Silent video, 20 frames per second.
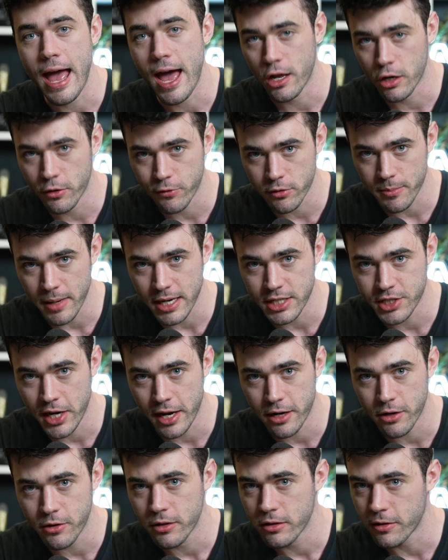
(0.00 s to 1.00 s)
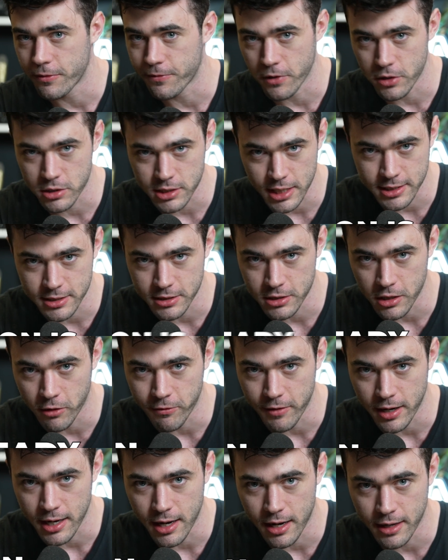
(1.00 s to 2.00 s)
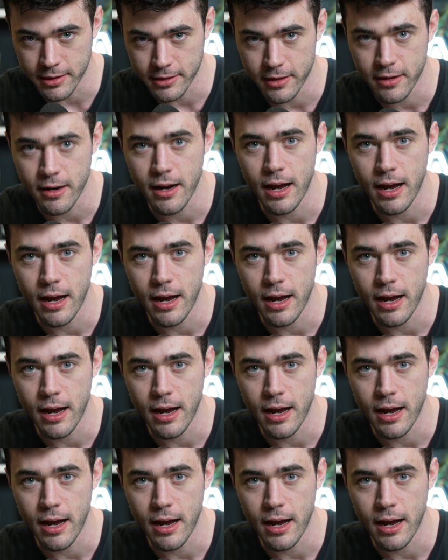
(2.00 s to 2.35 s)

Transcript: head over to my channel. The first lesson's already on there.